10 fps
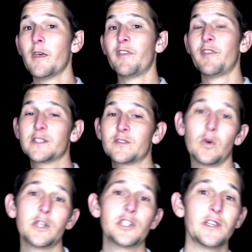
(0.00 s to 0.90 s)
Thanks for
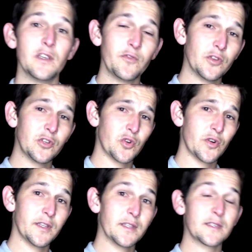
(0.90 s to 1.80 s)
watching. If you
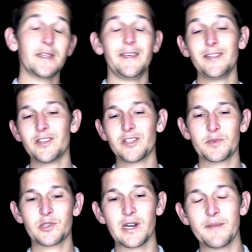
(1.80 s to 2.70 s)
enjoyed this, hit the
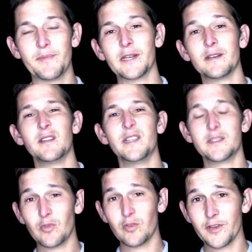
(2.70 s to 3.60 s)
subscribe button.
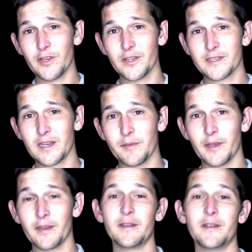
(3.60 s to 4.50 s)
There's more videos
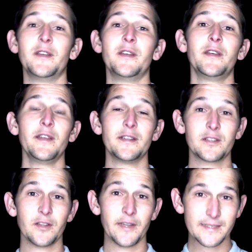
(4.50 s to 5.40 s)
coming.
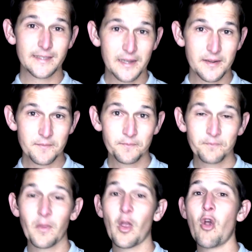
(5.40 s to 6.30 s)
Until next
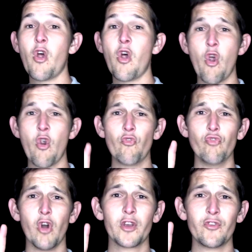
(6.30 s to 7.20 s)
time,
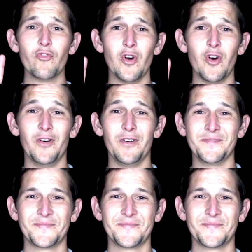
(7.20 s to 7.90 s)
rock and roll.